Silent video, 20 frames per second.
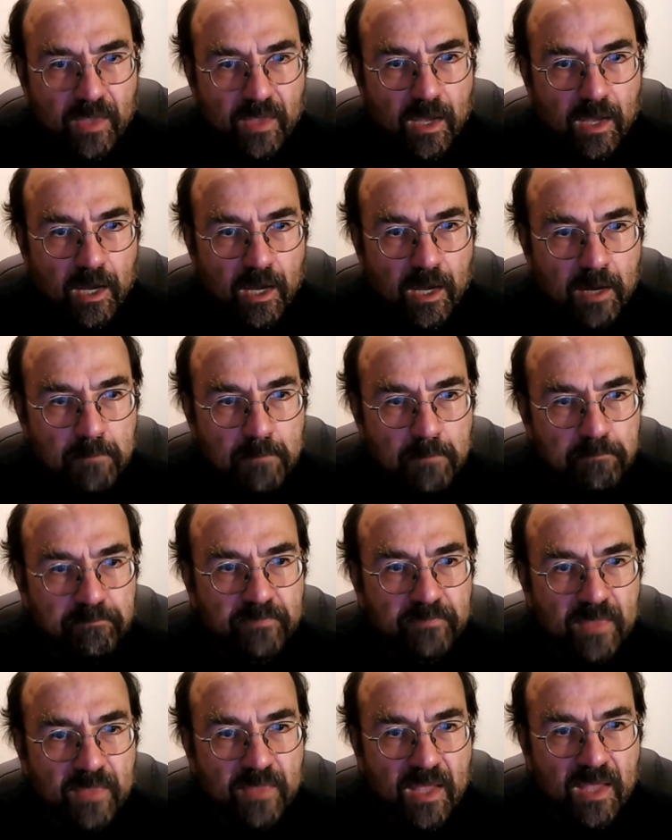The
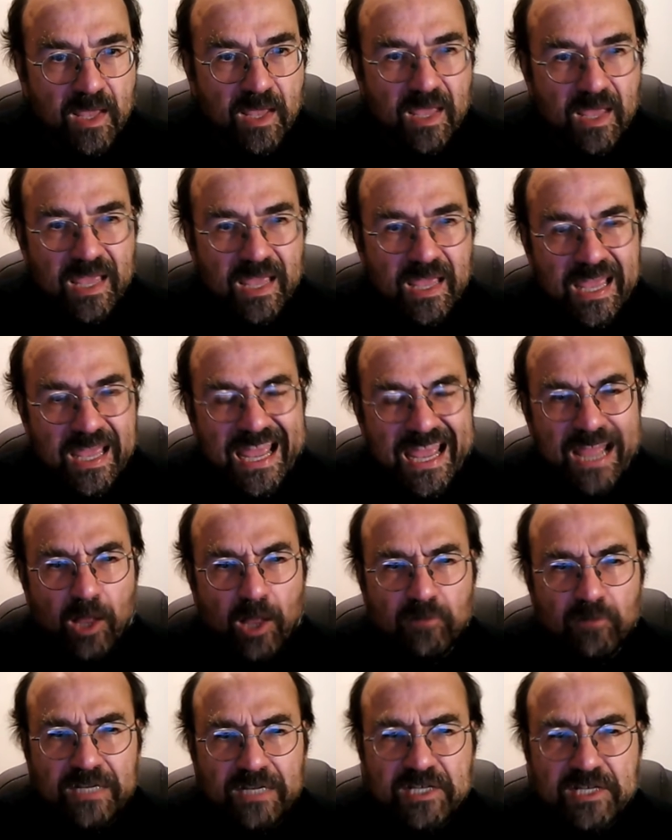
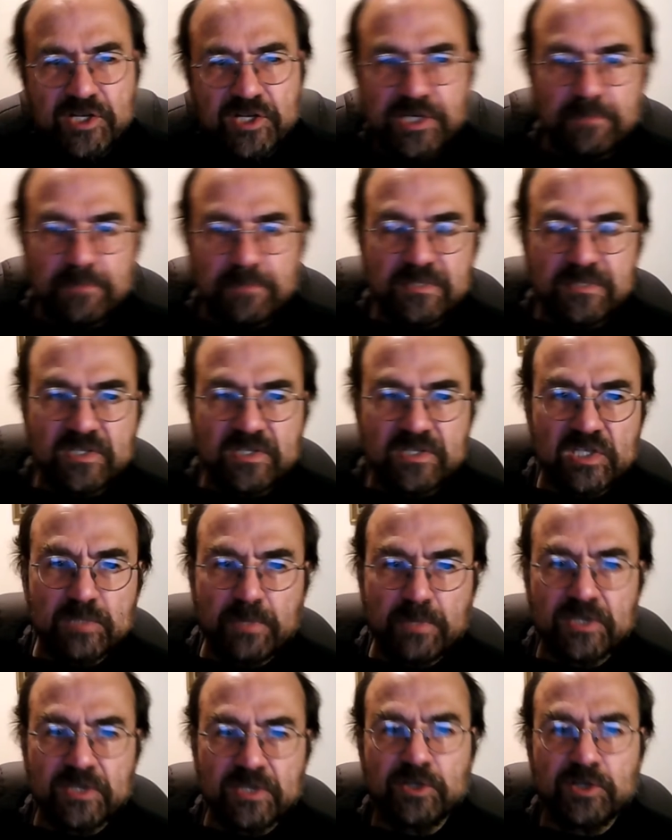whole relationship to
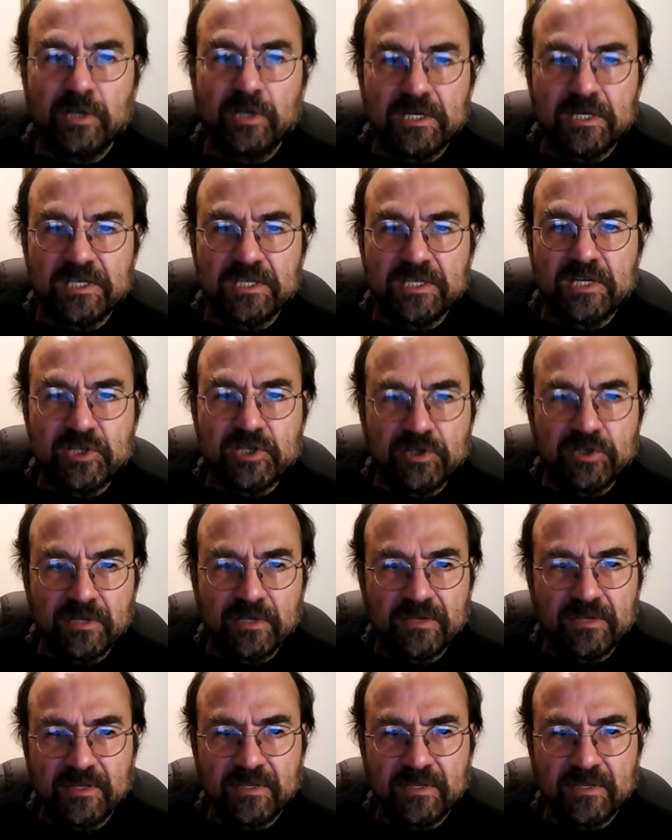specialization